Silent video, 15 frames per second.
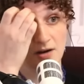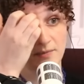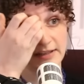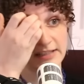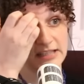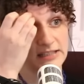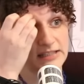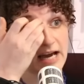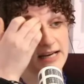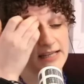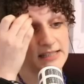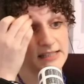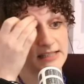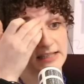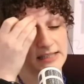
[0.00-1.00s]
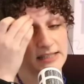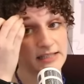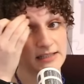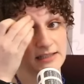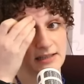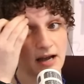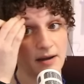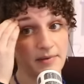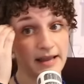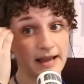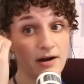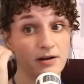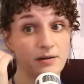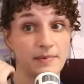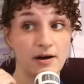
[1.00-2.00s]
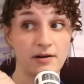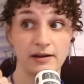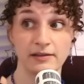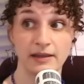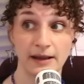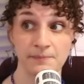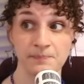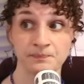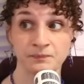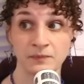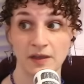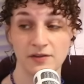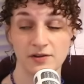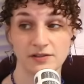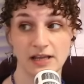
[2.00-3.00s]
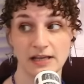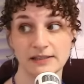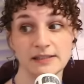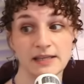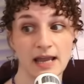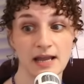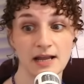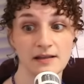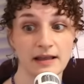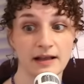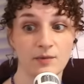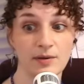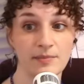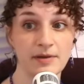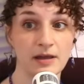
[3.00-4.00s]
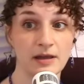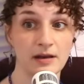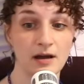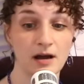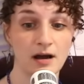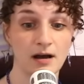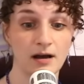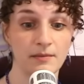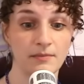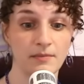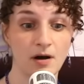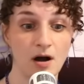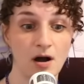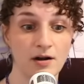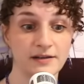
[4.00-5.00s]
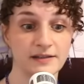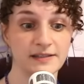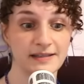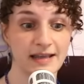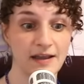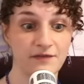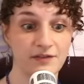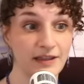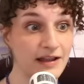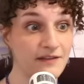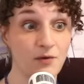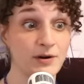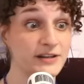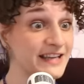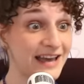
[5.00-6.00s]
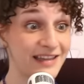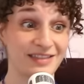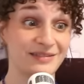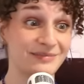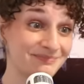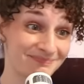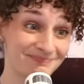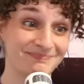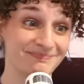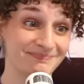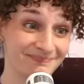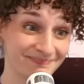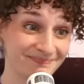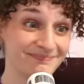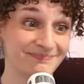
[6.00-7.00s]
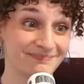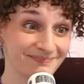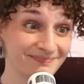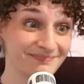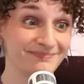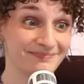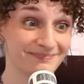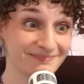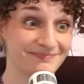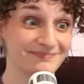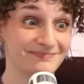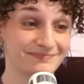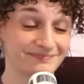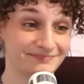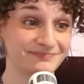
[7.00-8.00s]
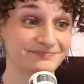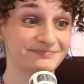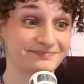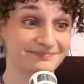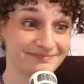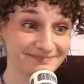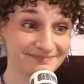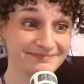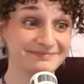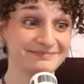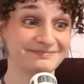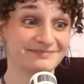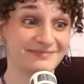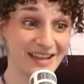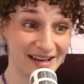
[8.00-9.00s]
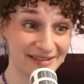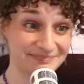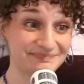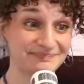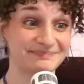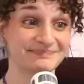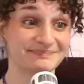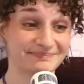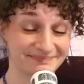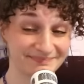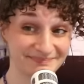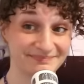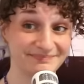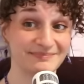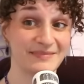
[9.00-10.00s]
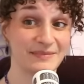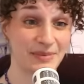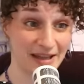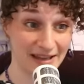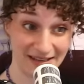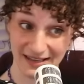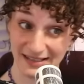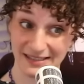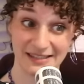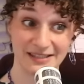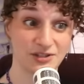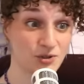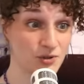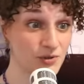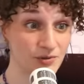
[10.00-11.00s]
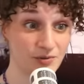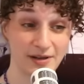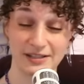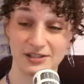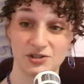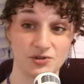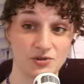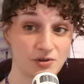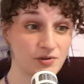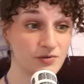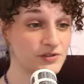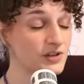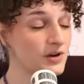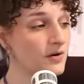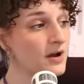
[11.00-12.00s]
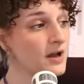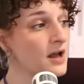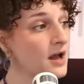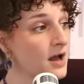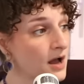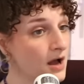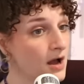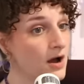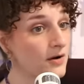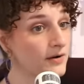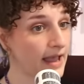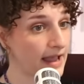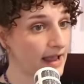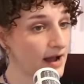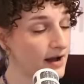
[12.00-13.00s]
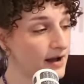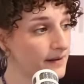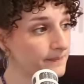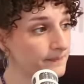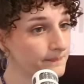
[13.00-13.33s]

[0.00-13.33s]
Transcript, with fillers: recent data statistics coming out about it, like there's that saying like women um, aren't safe in life or death. Oof. Oof. Yeah. That's rough. That's but it's true. It's true. So okay, and um